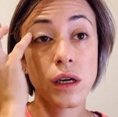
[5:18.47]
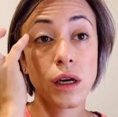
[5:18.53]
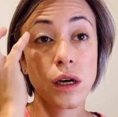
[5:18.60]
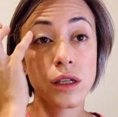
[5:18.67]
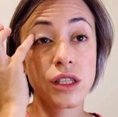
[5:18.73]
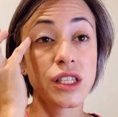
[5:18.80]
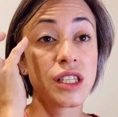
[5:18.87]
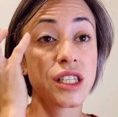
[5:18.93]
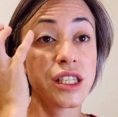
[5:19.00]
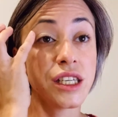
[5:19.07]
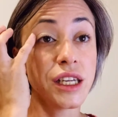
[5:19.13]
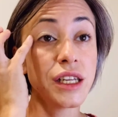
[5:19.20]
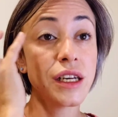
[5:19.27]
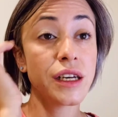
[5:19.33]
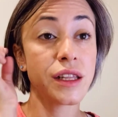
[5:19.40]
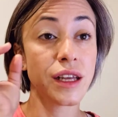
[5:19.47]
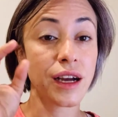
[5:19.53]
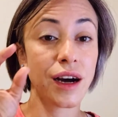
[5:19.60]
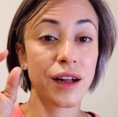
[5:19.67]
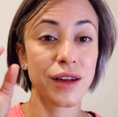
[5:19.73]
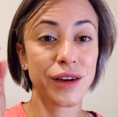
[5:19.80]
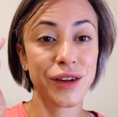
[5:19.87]
it's Sin. The
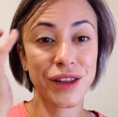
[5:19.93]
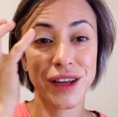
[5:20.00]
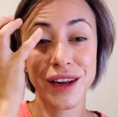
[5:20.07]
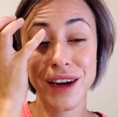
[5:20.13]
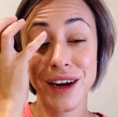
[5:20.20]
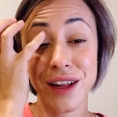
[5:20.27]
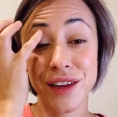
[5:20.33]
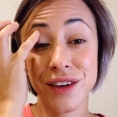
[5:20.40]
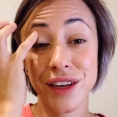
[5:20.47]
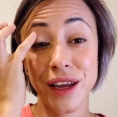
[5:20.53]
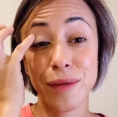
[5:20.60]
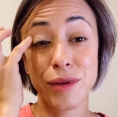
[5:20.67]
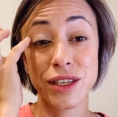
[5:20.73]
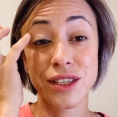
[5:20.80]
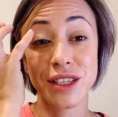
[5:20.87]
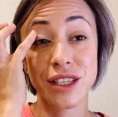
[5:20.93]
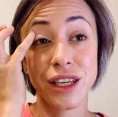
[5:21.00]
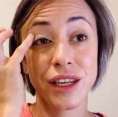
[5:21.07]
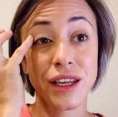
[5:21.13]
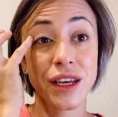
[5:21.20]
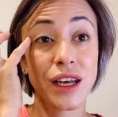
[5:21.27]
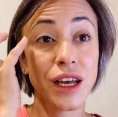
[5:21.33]
color name is
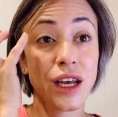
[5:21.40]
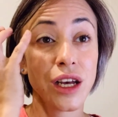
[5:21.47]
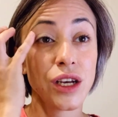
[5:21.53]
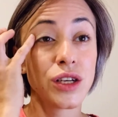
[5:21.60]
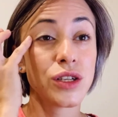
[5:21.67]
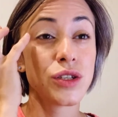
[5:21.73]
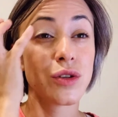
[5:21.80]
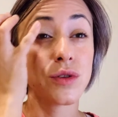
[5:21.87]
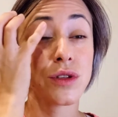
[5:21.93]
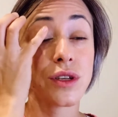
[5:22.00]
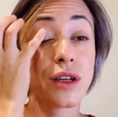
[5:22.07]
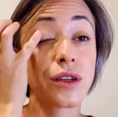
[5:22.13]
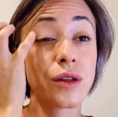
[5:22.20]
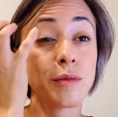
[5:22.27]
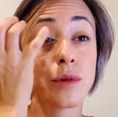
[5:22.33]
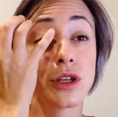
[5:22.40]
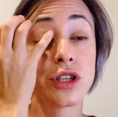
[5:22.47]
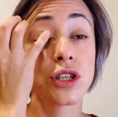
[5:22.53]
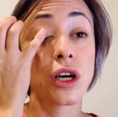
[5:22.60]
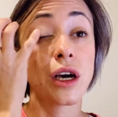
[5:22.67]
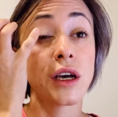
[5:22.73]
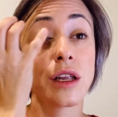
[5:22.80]
Sin, so it's a little bit
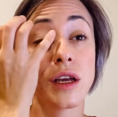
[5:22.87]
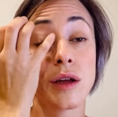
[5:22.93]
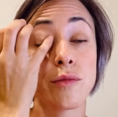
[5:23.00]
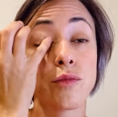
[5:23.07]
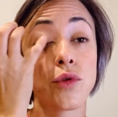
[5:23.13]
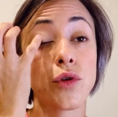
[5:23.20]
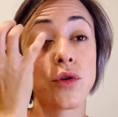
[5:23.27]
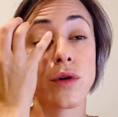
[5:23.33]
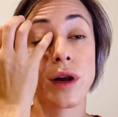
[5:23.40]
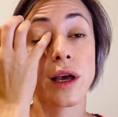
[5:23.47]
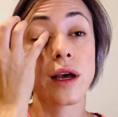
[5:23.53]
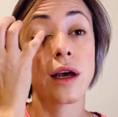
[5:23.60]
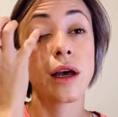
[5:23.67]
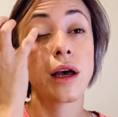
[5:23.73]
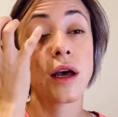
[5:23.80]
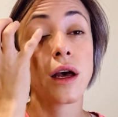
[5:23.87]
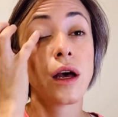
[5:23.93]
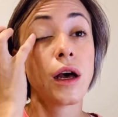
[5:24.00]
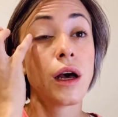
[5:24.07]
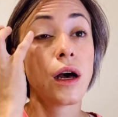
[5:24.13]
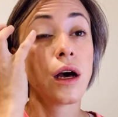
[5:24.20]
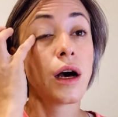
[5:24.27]
shiny and pearly.
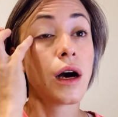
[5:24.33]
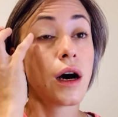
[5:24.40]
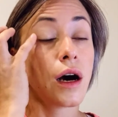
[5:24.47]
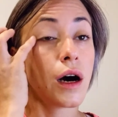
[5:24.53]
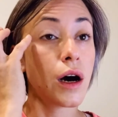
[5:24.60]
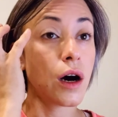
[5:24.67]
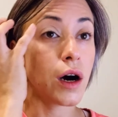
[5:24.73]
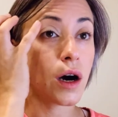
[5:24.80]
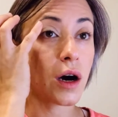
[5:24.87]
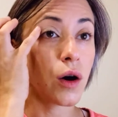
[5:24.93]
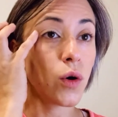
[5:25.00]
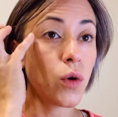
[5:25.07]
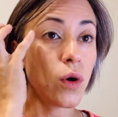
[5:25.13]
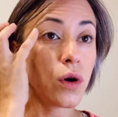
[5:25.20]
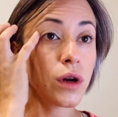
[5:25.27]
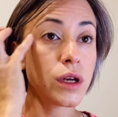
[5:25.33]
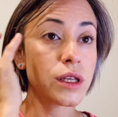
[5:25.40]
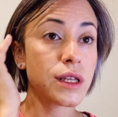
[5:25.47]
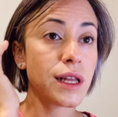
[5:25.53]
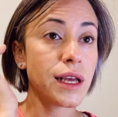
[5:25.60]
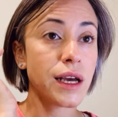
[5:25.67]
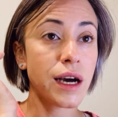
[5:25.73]

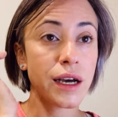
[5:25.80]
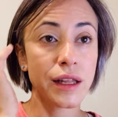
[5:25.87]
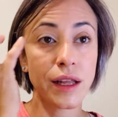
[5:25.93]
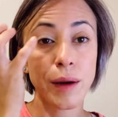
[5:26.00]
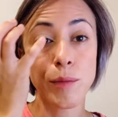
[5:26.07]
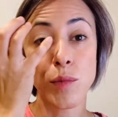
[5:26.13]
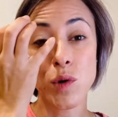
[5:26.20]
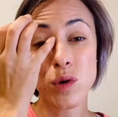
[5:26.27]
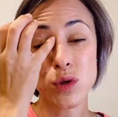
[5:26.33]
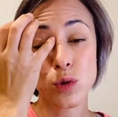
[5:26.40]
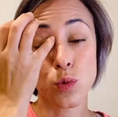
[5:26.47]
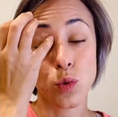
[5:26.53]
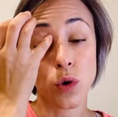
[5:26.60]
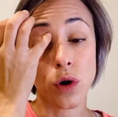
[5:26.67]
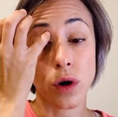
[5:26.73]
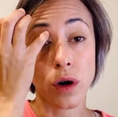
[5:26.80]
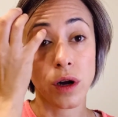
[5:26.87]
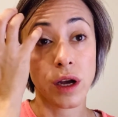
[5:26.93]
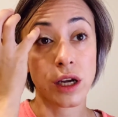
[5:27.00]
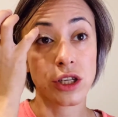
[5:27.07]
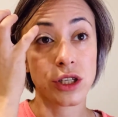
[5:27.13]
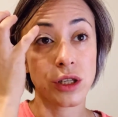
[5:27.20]
Honestly, they both work.
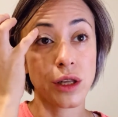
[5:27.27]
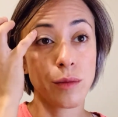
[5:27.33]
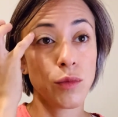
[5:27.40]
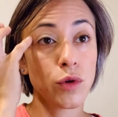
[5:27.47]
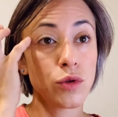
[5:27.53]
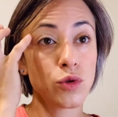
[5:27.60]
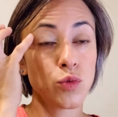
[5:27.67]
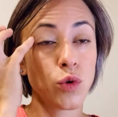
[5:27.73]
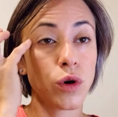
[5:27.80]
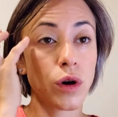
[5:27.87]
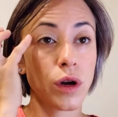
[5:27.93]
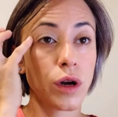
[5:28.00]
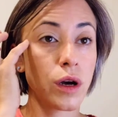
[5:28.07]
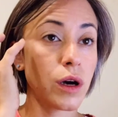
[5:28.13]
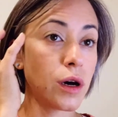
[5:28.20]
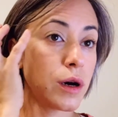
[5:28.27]
Actually, they both work.